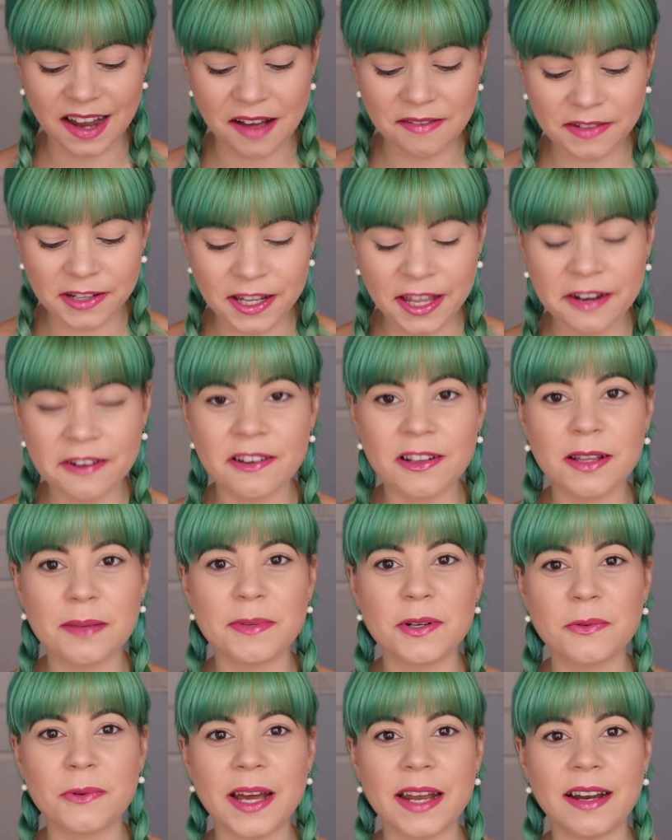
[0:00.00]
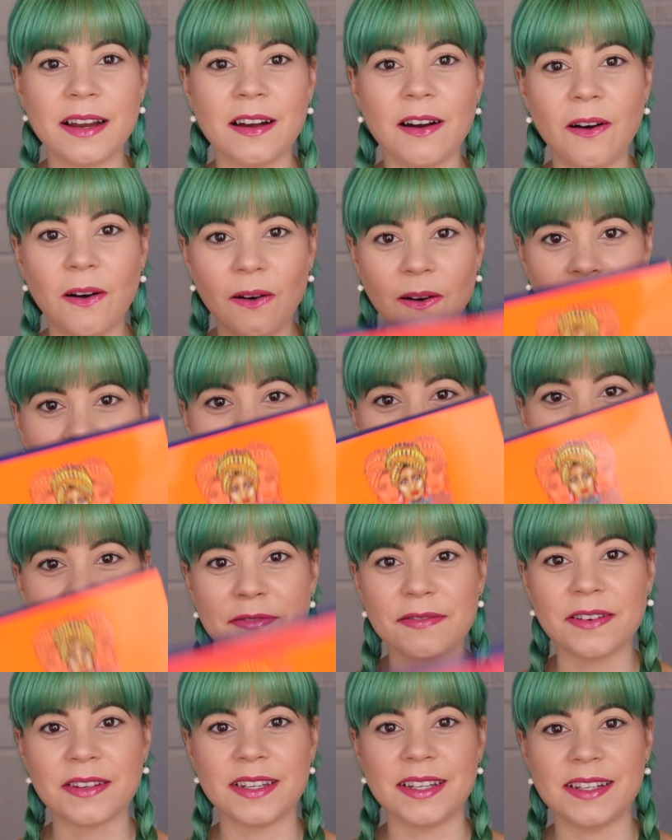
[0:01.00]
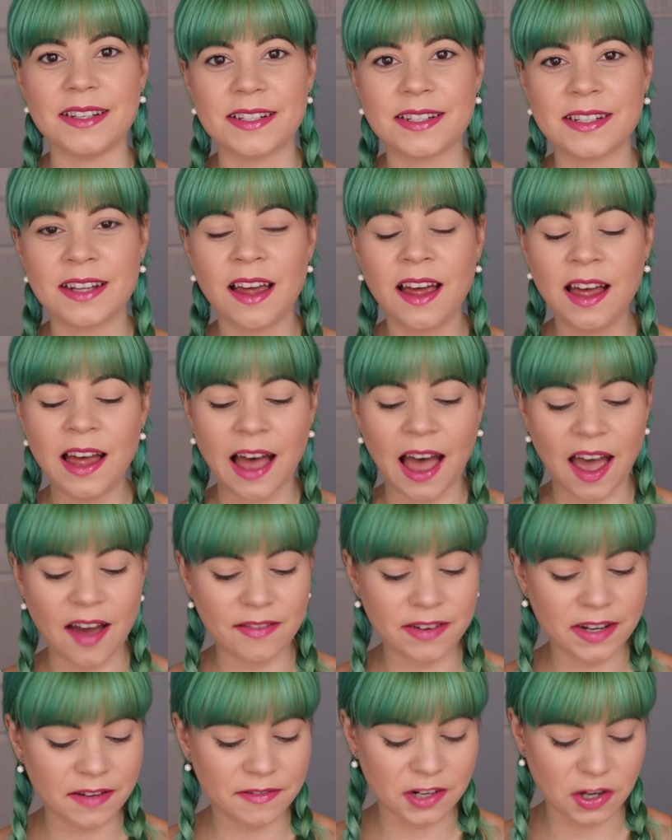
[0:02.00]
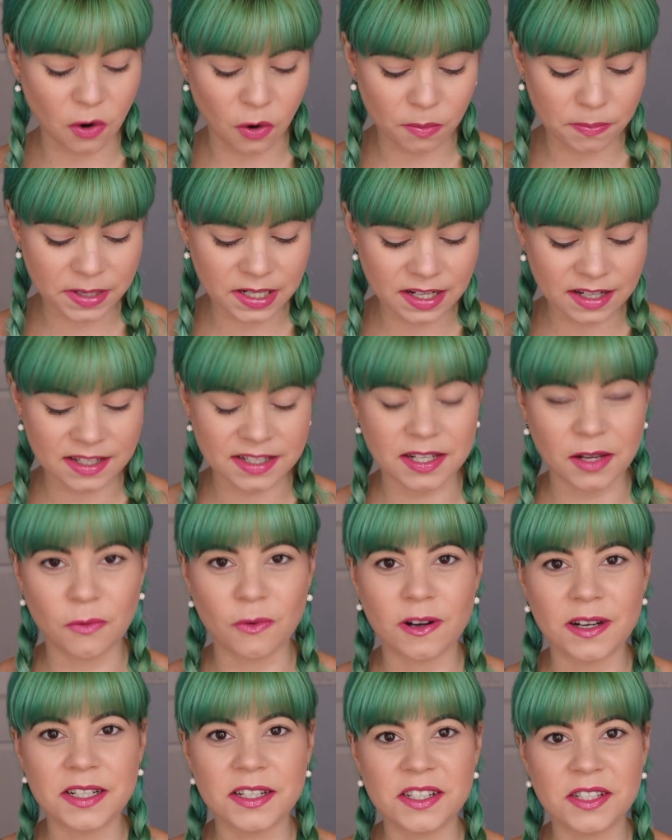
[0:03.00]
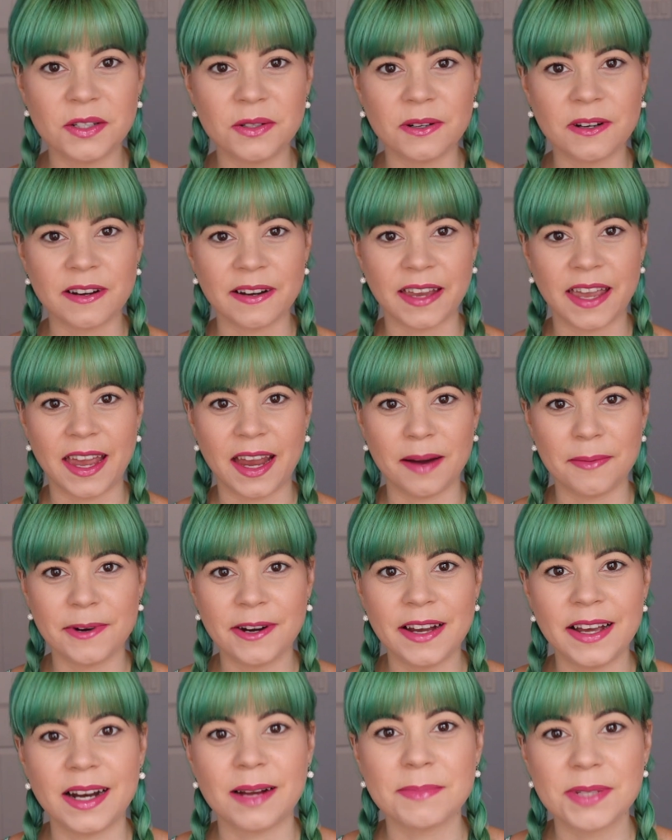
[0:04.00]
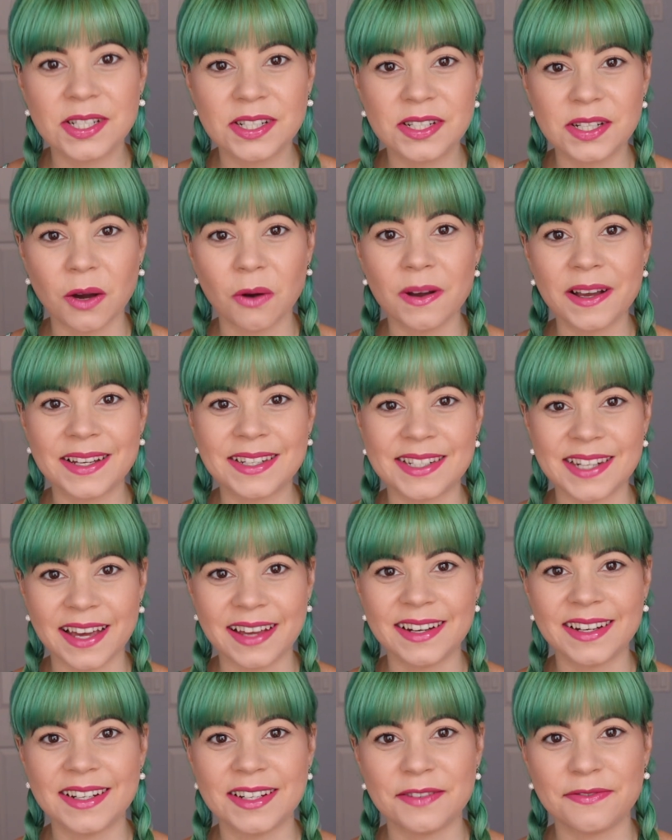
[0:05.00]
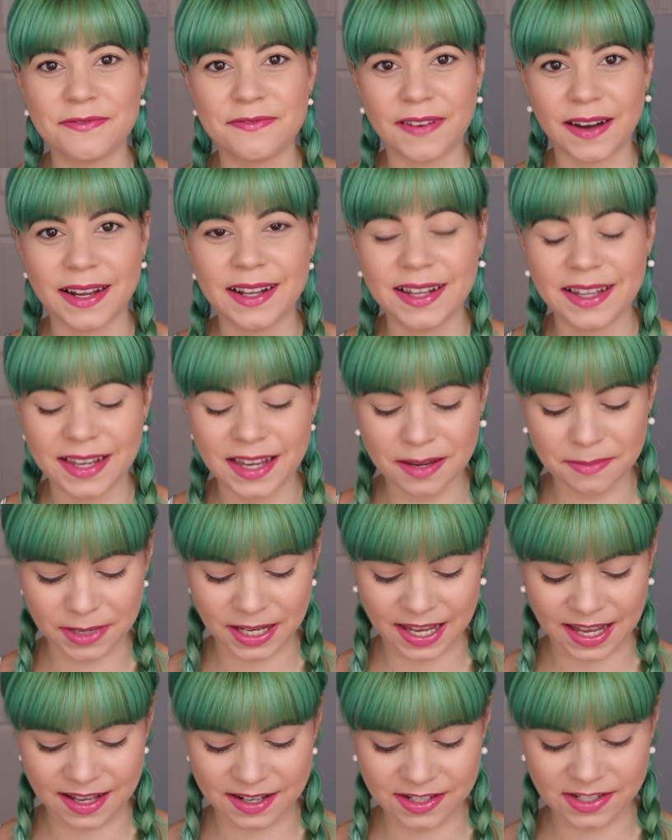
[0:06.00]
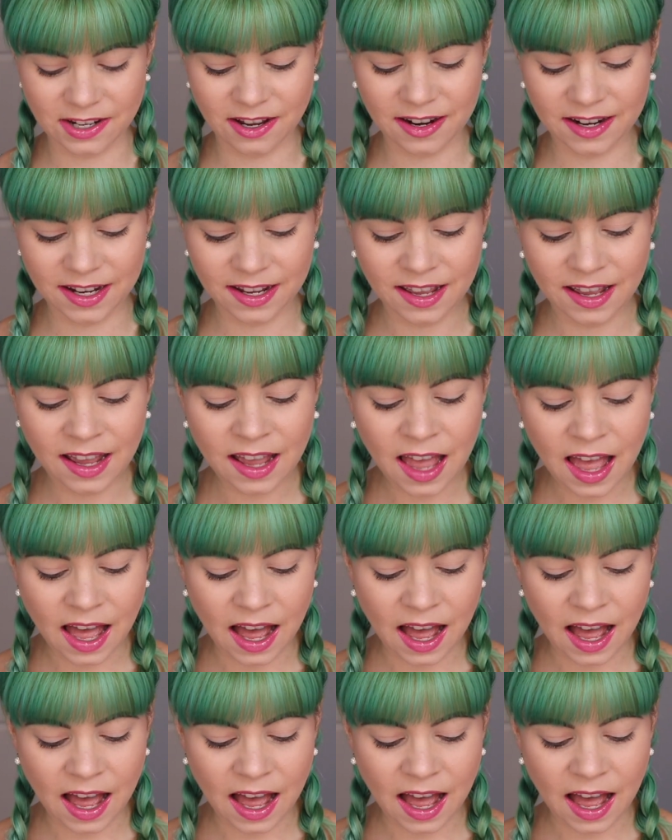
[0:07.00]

I've literally been waiting all day for this. I haven't even opened it because I wanted to do it on camera and I'm so excited to finally get my hands on it.